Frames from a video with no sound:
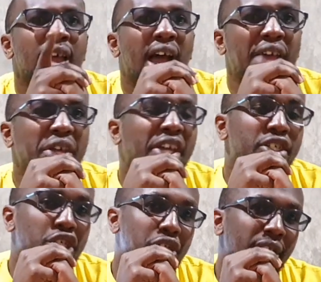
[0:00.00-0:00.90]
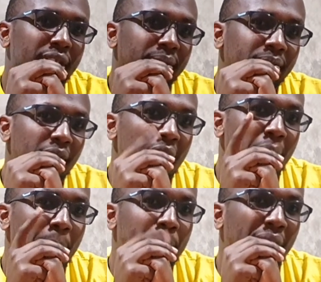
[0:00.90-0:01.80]
I think it should,
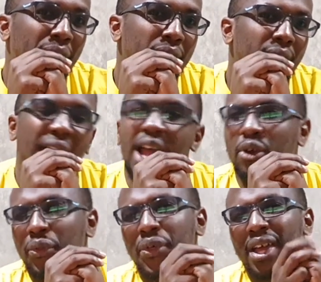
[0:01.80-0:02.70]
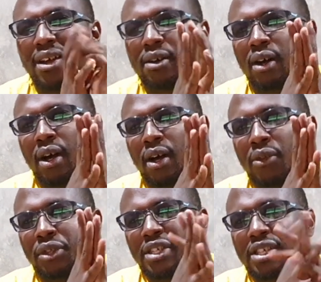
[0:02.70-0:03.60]
but I don't think
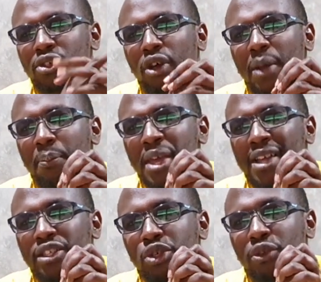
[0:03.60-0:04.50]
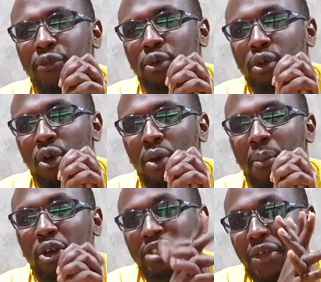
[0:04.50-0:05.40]
this is going to be ensued for
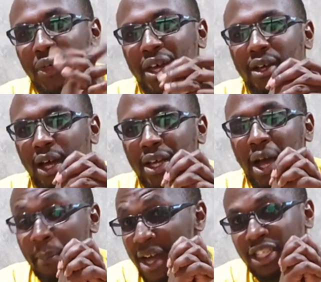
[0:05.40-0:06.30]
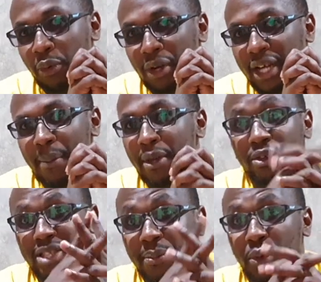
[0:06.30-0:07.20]
long, because I think a merger will come in
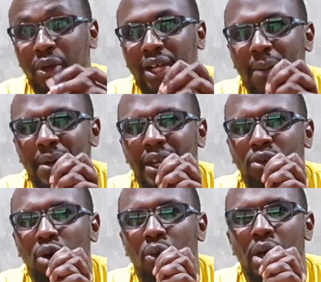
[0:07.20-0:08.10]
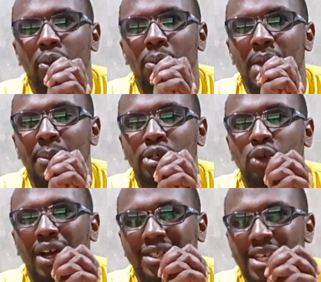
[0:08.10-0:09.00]
or something will come in, and Huawei will be able
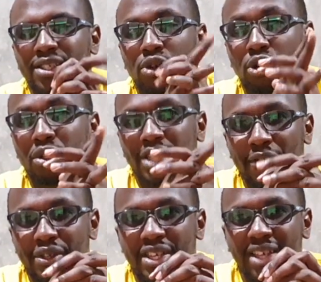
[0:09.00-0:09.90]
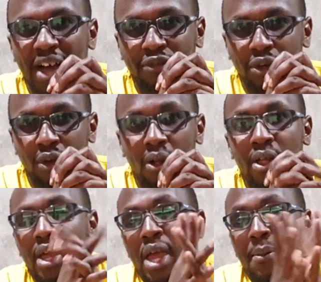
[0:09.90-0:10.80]
to access Google services after
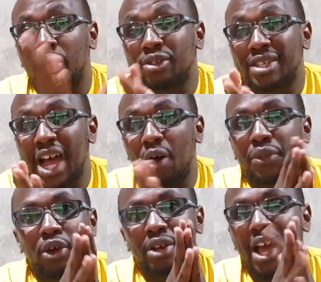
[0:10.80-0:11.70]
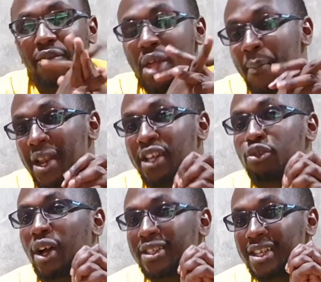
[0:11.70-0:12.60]
all, because now they only have the ability
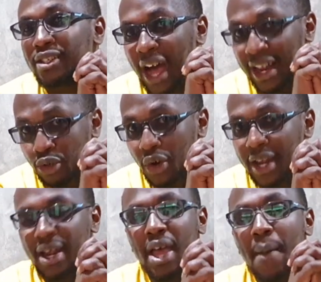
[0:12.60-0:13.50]
to access Android,